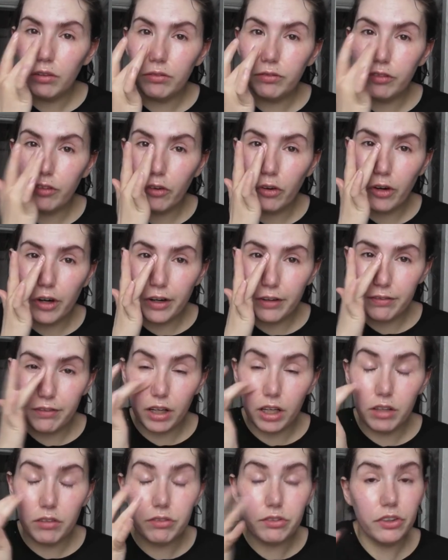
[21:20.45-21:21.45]
for
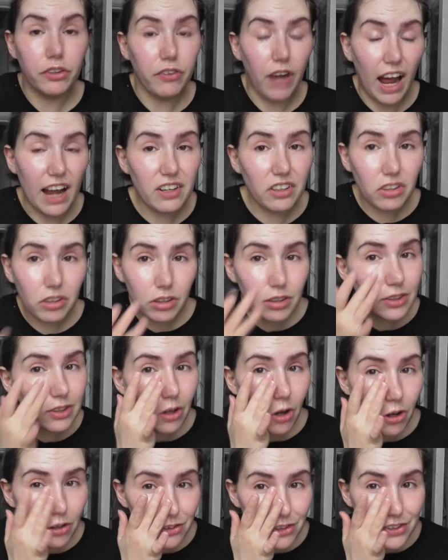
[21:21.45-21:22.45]
fighting free radicals
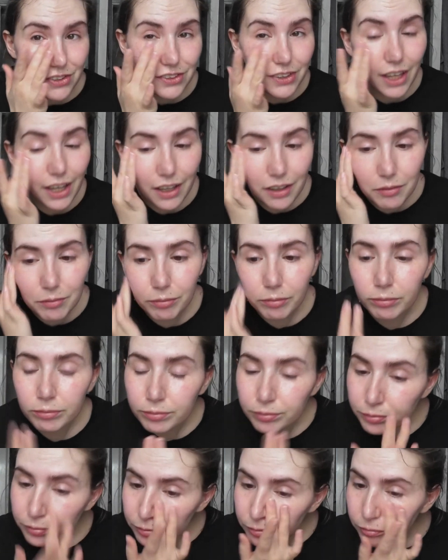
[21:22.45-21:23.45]
on the skin.
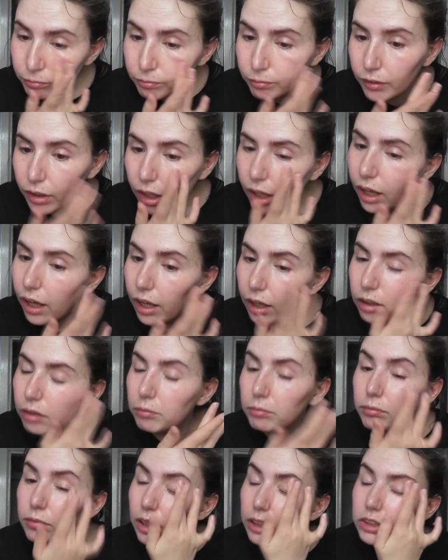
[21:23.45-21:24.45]

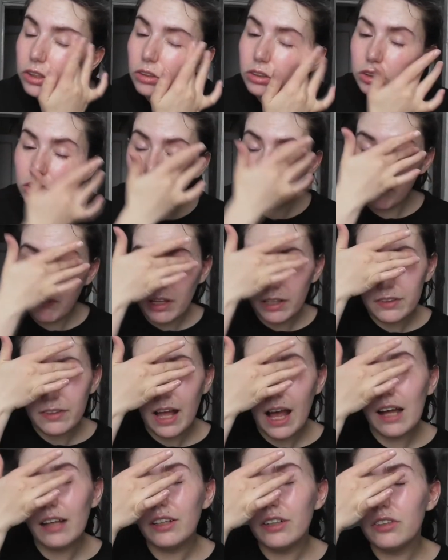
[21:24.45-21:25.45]
It's also something that's
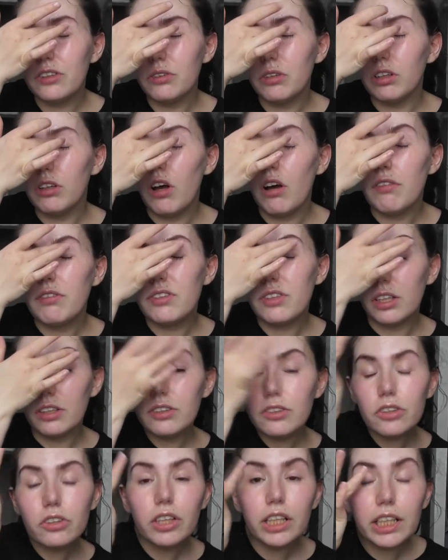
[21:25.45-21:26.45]
added to a lot of
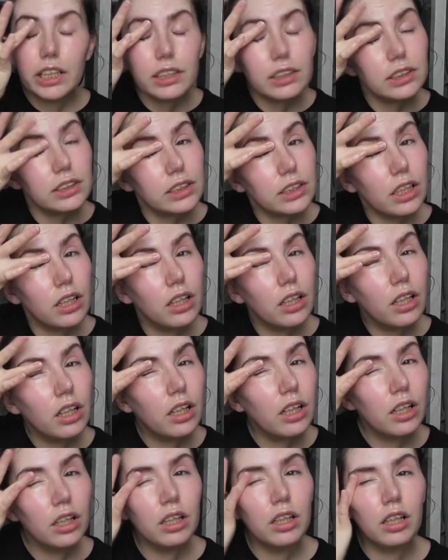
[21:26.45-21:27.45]
sunscreens.
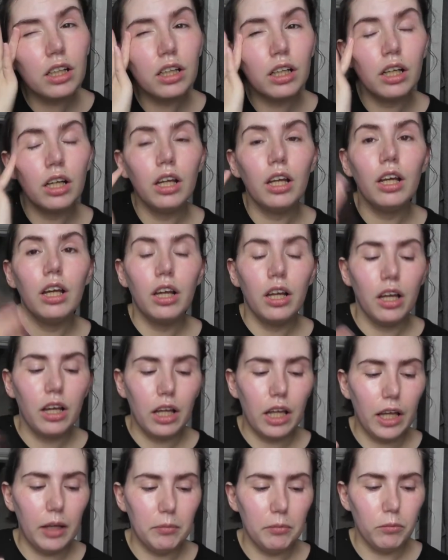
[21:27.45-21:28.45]

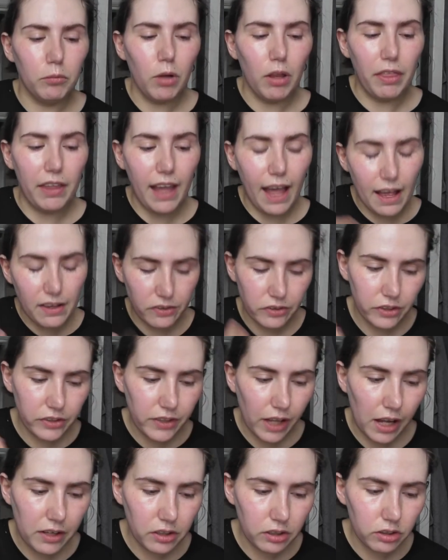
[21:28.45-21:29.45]
Well, the ester is
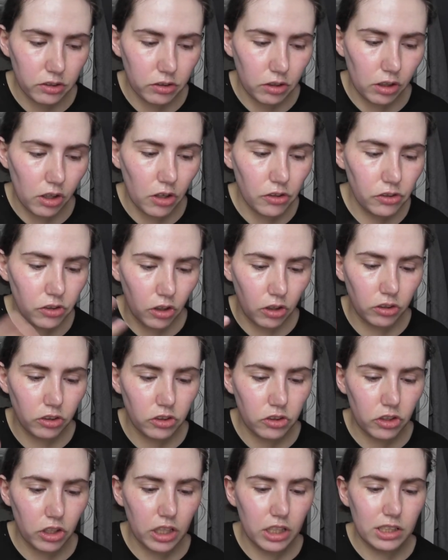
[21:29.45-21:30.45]
added to a lot of
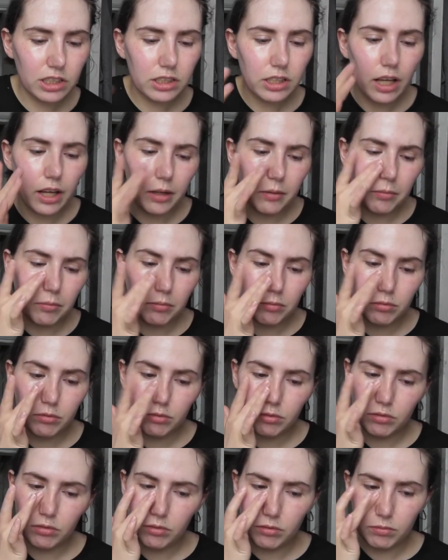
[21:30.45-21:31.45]
sunscreens,
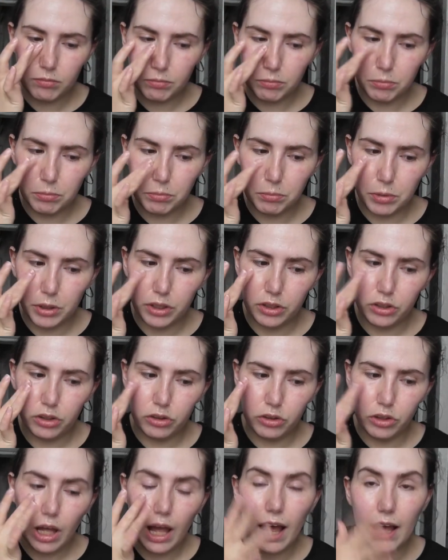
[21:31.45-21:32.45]
but
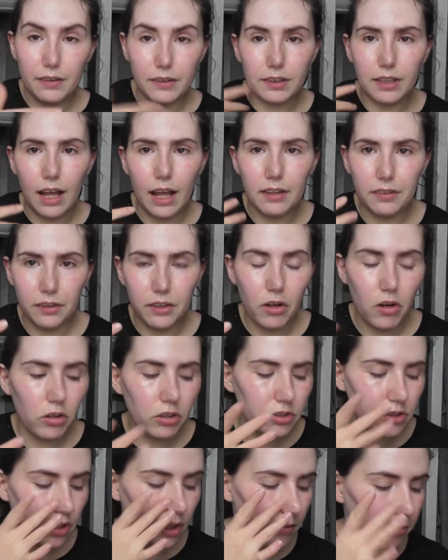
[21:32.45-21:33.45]
as an
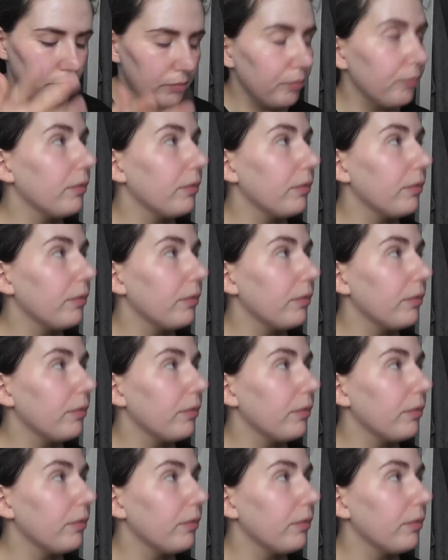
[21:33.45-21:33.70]
antioxidant.